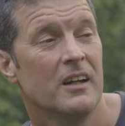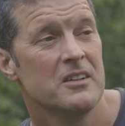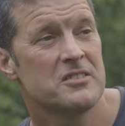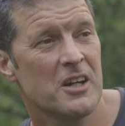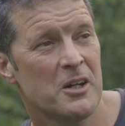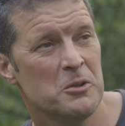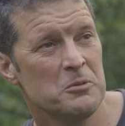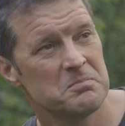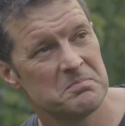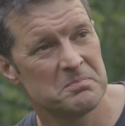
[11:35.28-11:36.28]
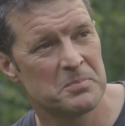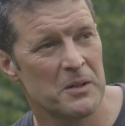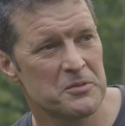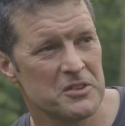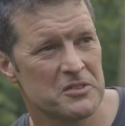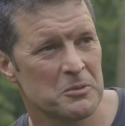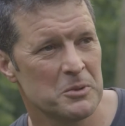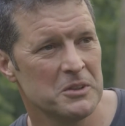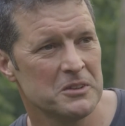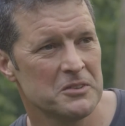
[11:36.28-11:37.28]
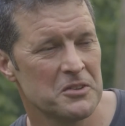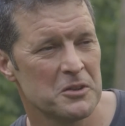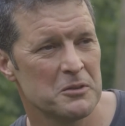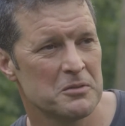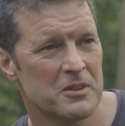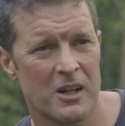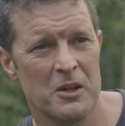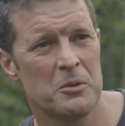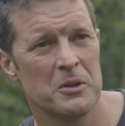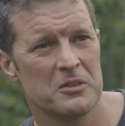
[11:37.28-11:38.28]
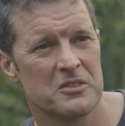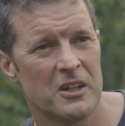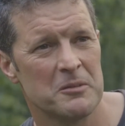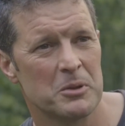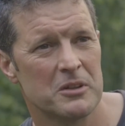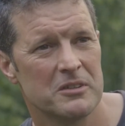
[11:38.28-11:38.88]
So perhaps it's a real sort of colloquial type